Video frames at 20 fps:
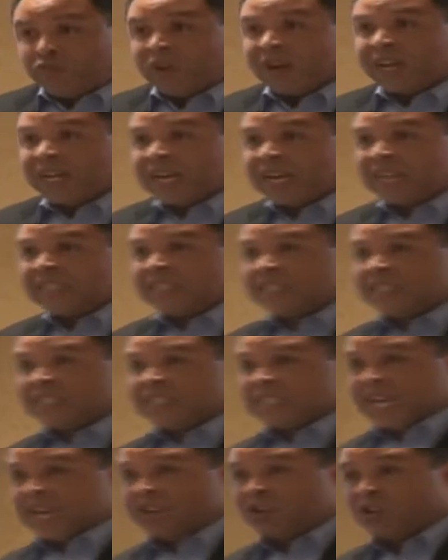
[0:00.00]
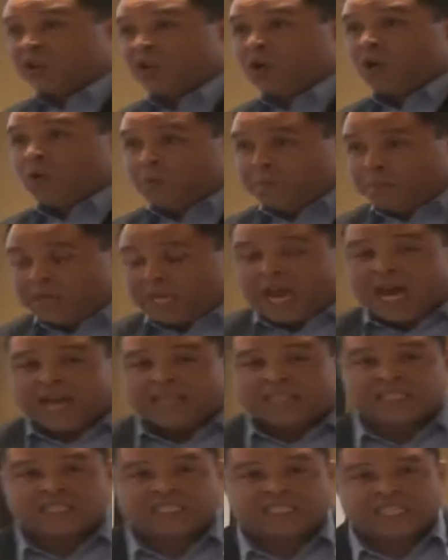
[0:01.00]
recognizing the standard and going
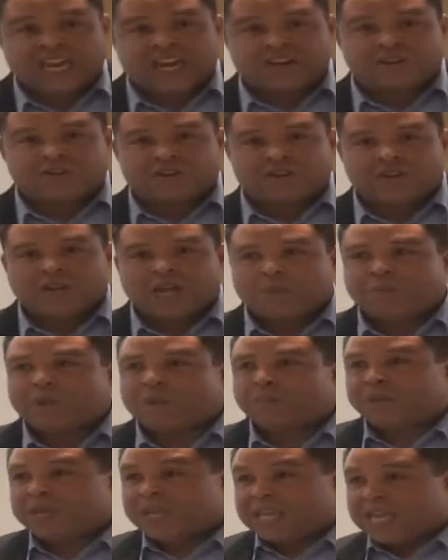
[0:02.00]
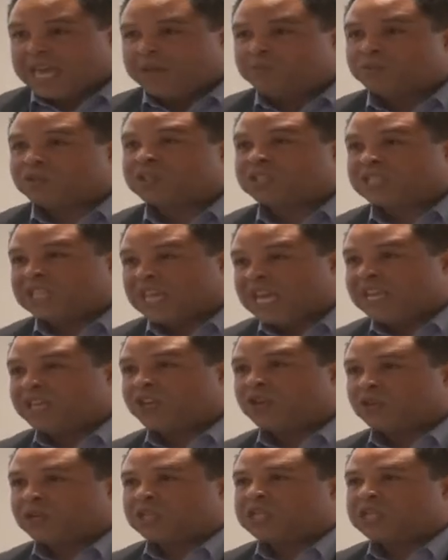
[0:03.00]
beyond the standard, but being able to take your